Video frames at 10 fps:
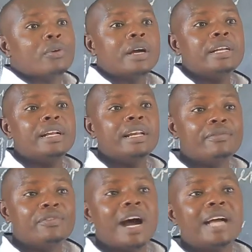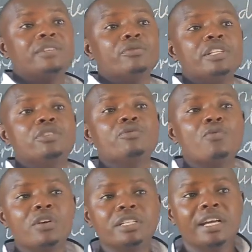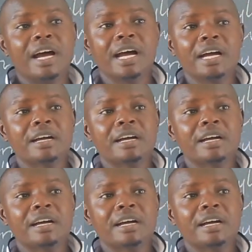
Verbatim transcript: the level at which water